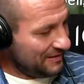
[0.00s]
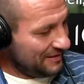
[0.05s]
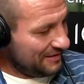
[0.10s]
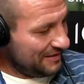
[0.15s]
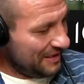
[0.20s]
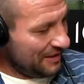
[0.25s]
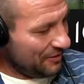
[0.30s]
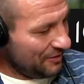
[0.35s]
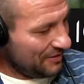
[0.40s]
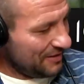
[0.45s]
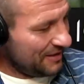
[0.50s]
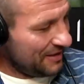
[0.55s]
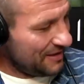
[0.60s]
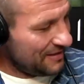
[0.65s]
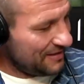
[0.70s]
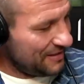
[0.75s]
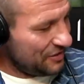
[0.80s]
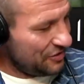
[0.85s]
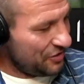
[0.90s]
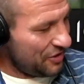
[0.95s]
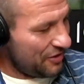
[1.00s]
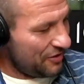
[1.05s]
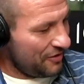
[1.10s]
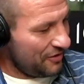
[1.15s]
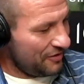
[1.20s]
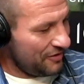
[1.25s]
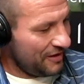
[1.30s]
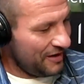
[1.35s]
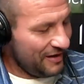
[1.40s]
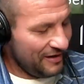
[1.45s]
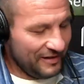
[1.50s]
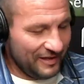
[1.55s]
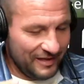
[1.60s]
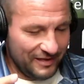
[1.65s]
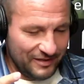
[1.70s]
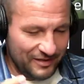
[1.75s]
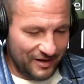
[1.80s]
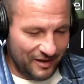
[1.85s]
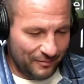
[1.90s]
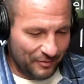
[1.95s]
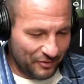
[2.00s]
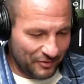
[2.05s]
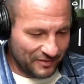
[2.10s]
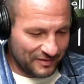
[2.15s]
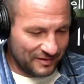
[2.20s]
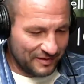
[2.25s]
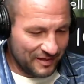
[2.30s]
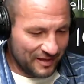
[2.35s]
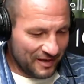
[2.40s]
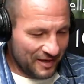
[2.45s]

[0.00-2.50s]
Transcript: singles against each other and then doubles.